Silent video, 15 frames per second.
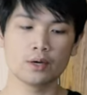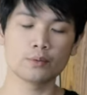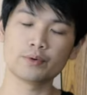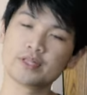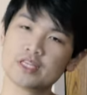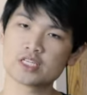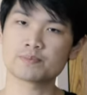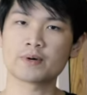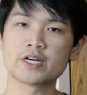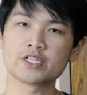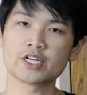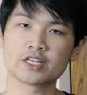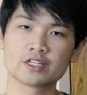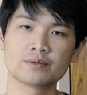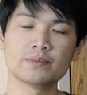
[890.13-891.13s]
with this
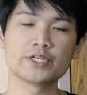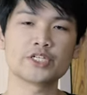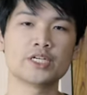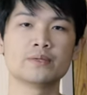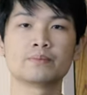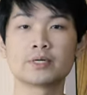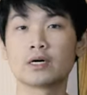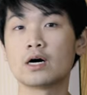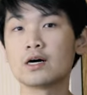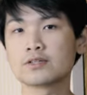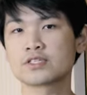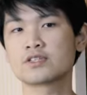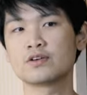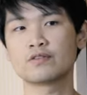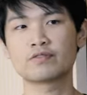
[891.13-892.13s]
particular machine, but
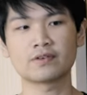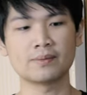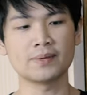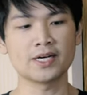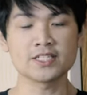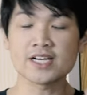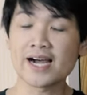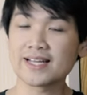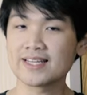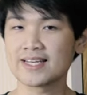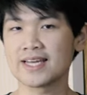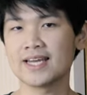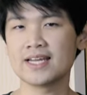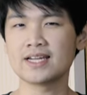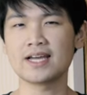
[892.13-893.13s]
also from
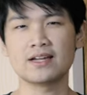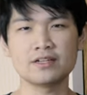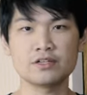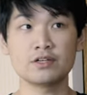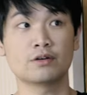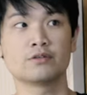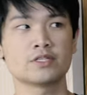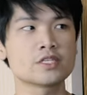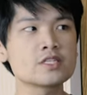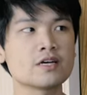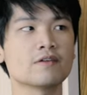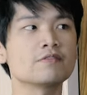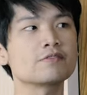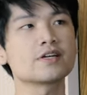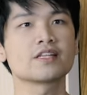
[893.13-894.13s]
dialing in and you know
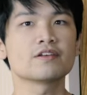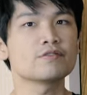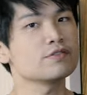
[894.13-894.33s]
discovering the